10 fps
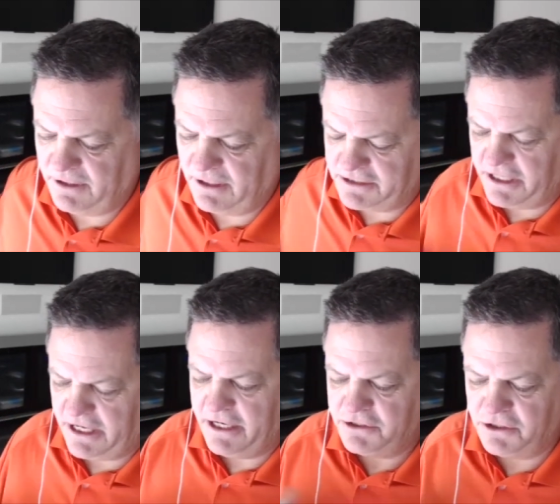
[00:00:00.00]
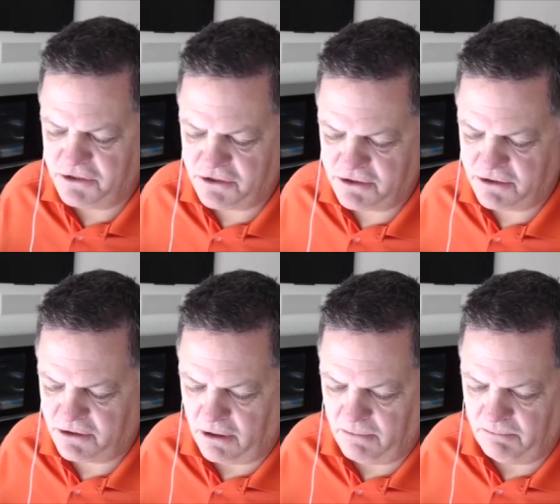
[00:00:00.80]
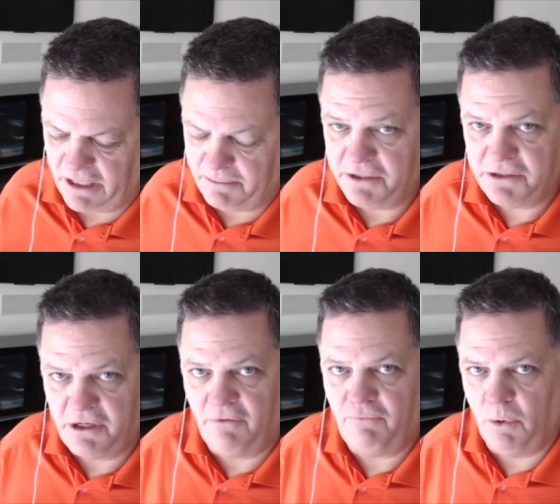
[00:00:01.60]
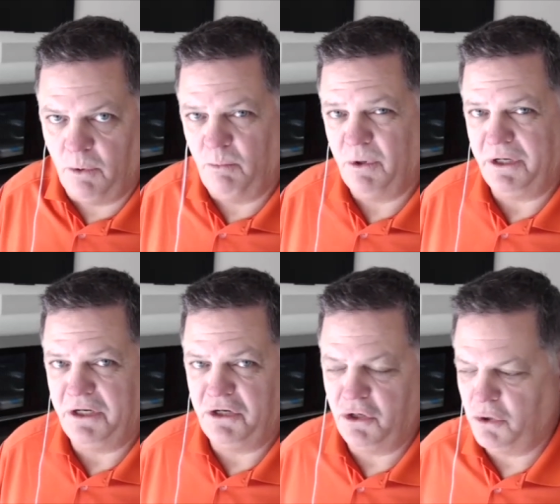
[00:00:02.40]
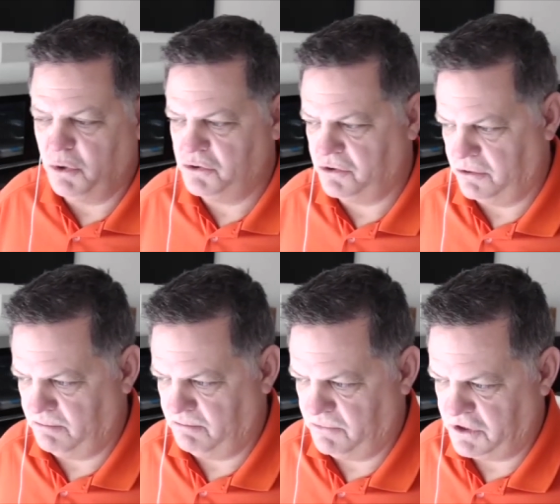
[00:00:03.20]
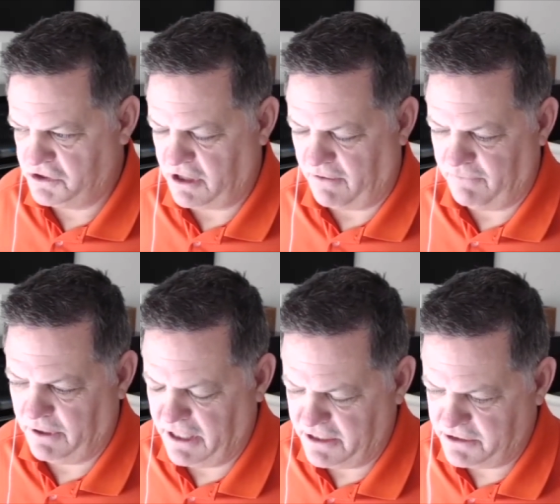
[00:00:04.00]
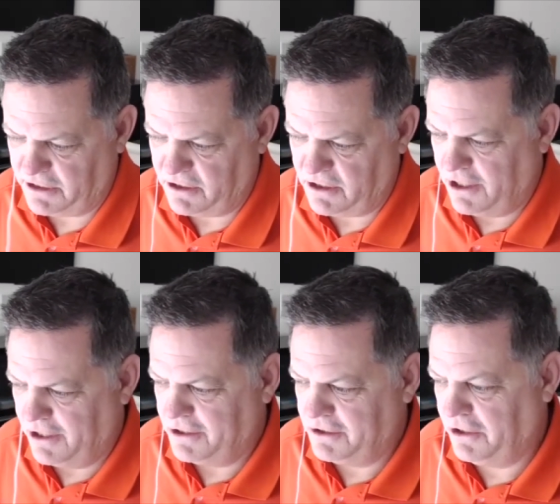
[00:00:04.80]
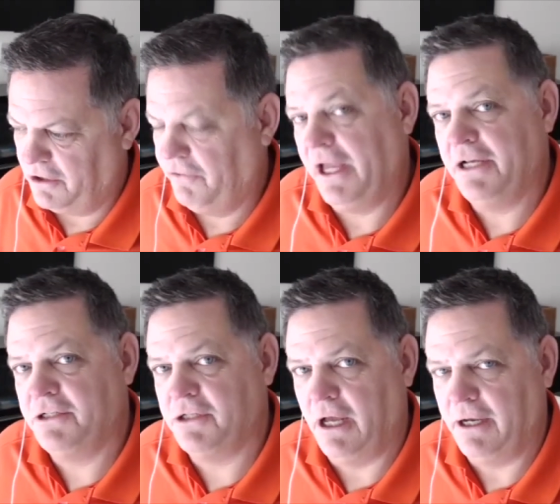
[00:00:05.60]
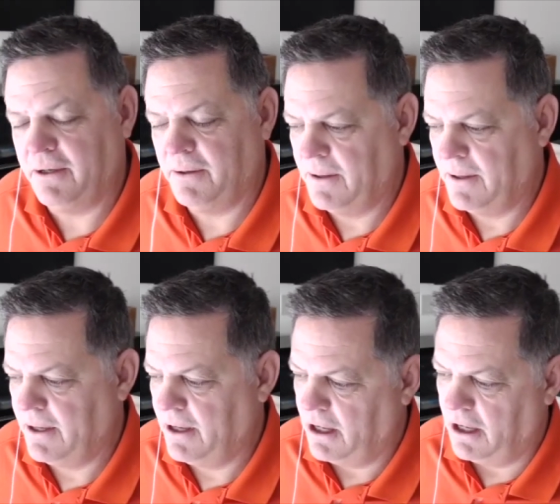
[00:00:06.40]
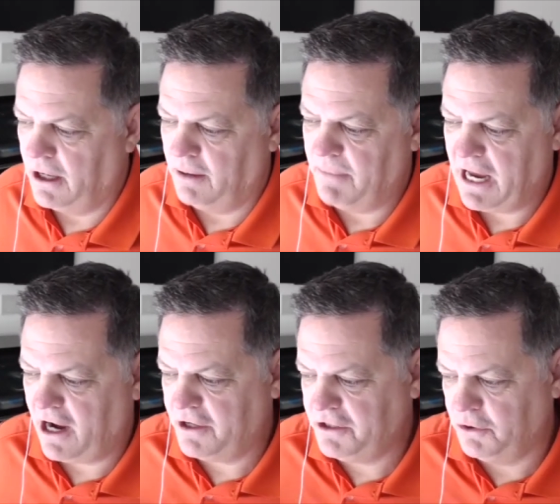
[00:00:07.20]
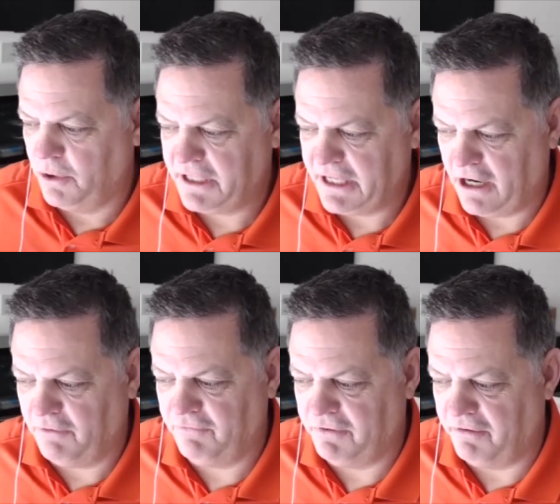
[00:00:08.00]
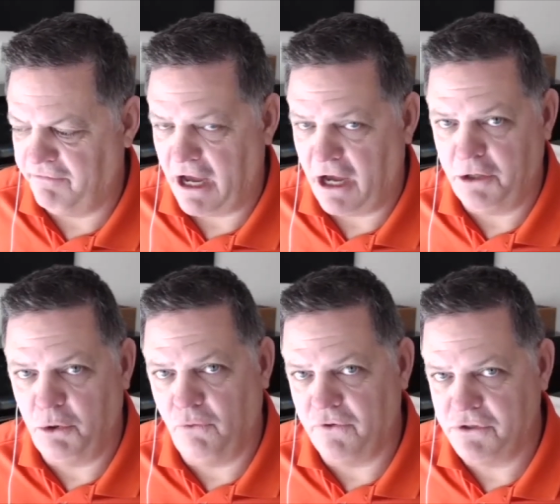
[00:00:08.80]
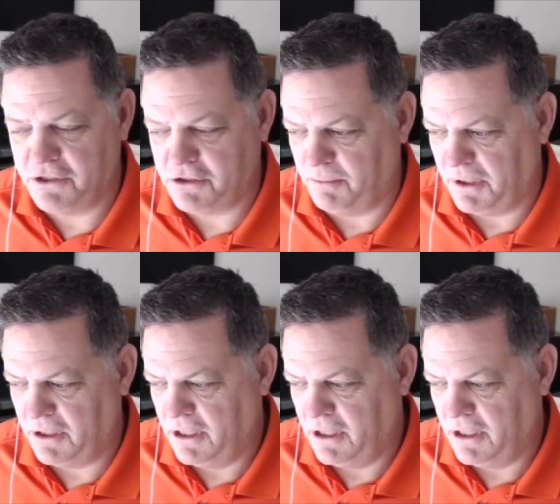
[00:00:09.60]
us agents like myself were really new to discovering it, and little things like um, how do you account for the value of a system? Uh,